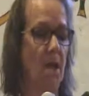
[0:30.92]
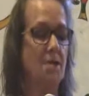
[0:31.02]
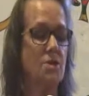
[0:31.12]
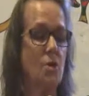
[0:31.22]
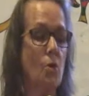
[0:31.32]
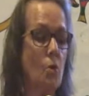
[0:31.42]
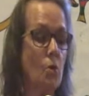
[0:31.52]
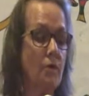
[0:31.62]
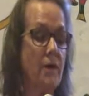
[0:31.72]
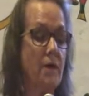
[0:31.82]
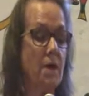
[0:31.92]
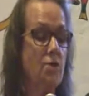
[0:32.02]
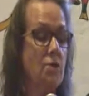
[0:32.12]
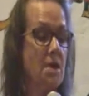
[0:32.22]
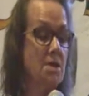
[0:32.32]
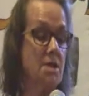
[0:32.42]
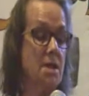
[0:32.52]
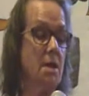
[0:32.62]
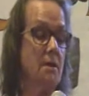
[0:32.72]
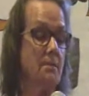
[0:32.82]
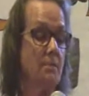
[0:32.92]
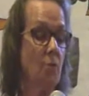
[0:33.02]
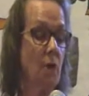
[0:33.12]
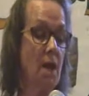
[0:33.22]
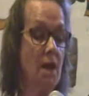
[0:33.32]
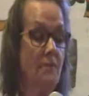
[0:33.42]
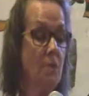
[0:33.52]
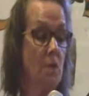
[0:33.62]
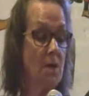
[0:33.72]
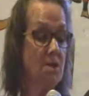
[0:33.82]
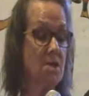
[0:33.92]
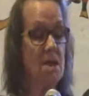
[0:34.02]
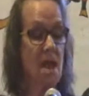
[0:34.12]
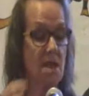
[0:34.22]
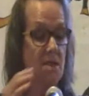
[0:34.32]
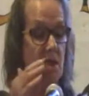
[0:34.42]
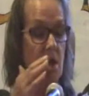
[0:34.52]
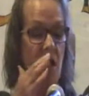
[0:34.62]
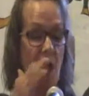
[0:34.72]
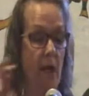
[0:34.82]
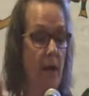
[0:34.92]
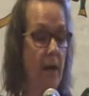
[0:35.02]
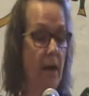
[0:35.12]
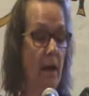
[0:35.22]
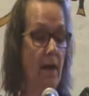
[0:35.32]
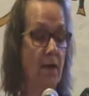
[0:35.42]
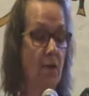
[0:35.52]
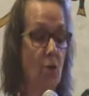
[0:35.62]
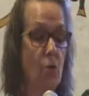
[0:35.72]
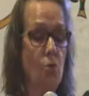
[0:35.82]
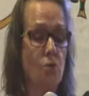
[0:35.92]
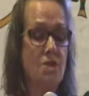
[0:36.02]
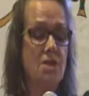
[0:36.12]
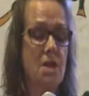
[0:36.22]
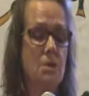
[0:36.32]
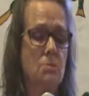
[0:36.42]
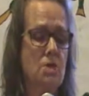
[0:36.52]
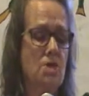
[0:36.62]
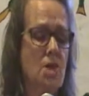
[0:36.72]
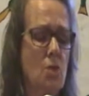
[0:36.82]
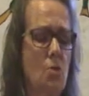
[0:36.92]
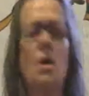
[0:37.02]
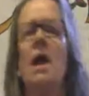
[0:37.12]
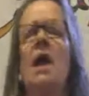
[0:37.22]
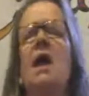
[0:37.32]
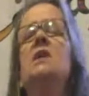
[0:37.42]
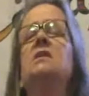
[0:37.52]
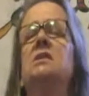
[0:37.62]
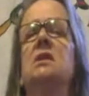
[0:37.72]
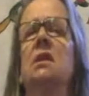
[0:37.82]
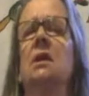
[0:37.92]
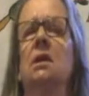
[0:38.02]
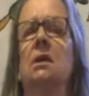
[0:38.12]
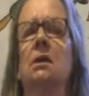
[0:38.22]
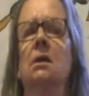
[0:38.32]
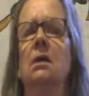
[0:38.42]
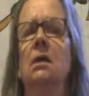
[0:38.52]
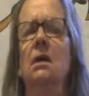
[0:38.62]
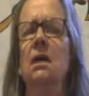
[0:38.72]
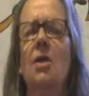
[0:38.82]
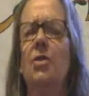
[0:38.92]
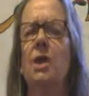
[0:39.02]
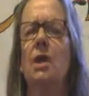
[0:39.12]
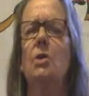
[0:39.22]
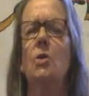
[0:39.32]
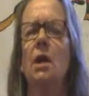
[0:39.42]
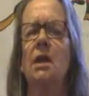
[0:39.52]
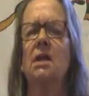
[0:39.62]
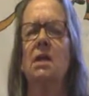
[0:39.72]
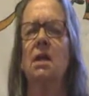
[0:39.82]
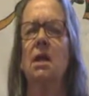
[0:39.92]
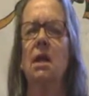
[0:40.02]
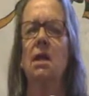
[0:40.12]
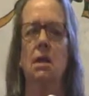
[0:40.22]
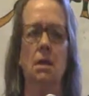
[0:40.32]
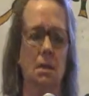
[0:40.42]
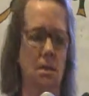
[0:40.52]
It's all very crazy when everyone's lazy, and it all seems so hazy, nothing quite clear.